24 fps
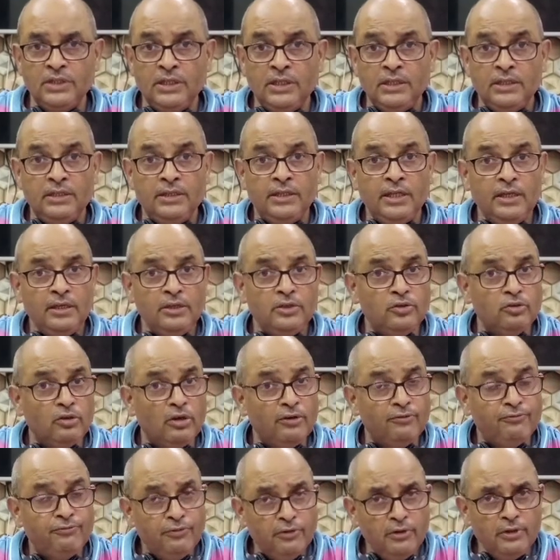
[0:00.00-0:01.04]
Then you
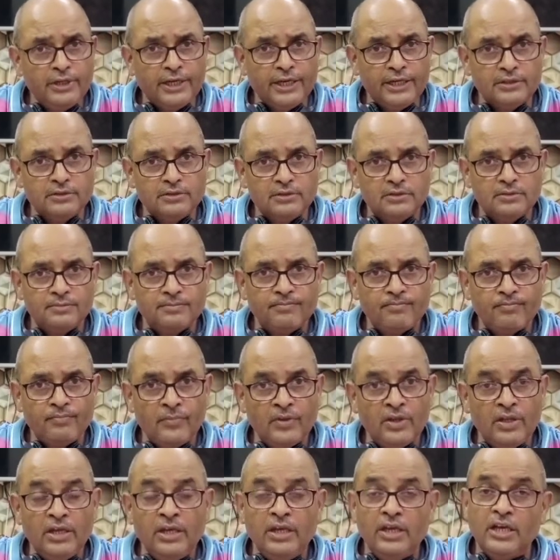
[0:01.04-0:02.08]
have food grains.
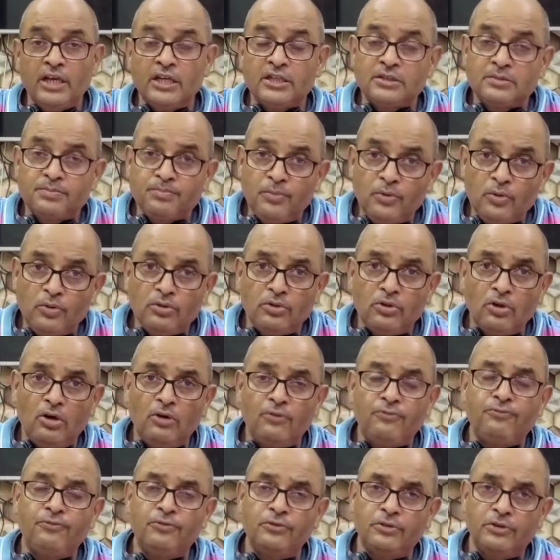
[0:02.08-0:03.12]
Export
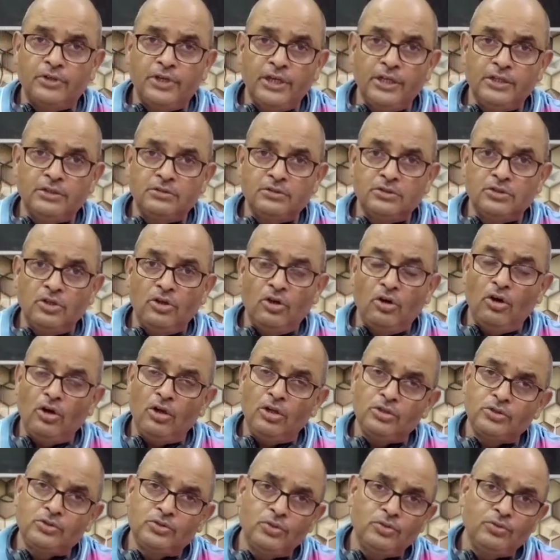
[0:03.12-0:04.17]
of food grains
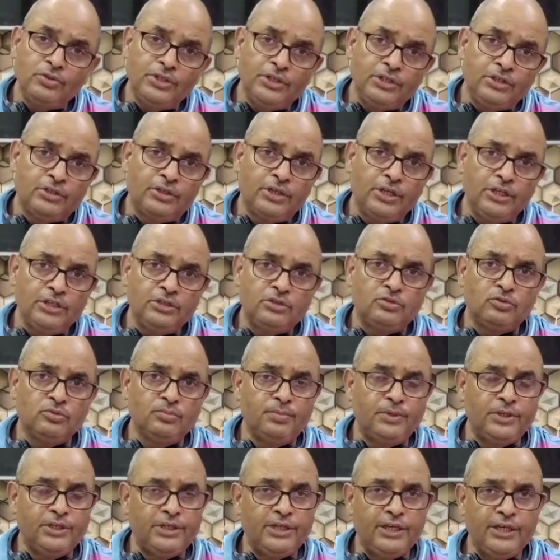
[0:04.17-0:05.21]
also increased to
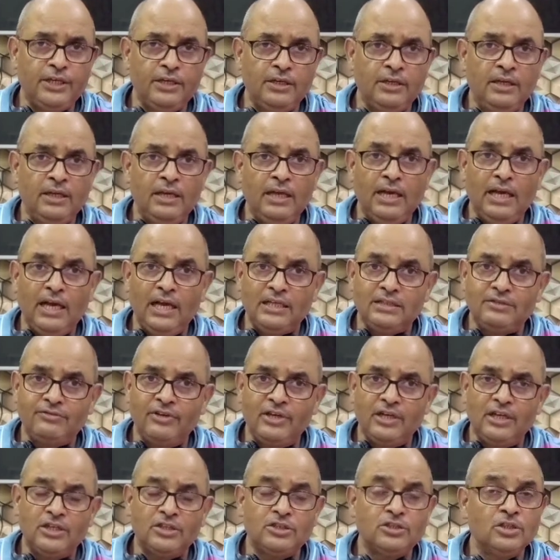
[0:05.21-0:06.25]
Britain as
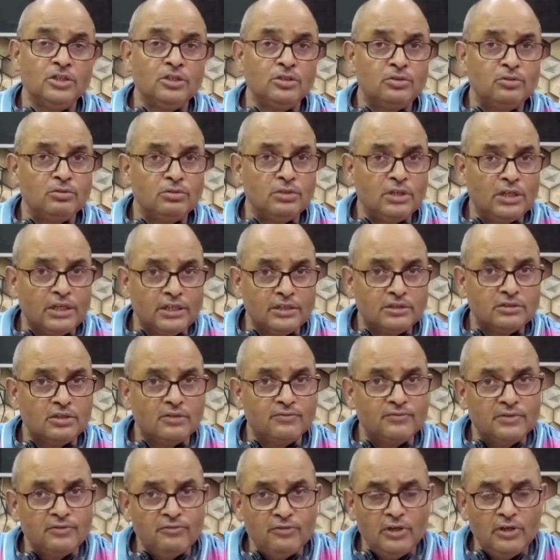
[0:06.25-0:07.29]
well as to the rest
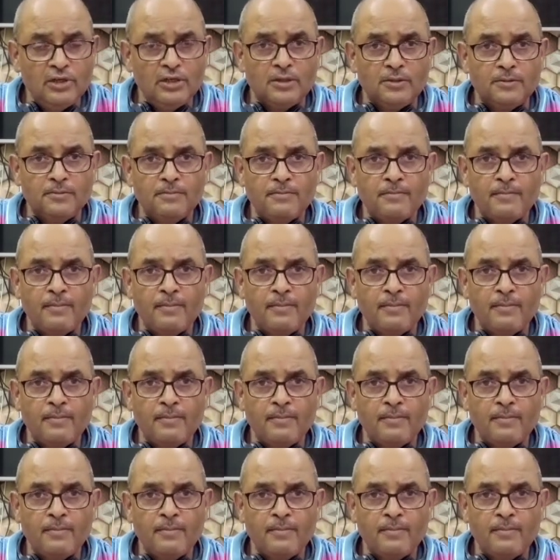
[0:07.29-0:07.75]
of the world.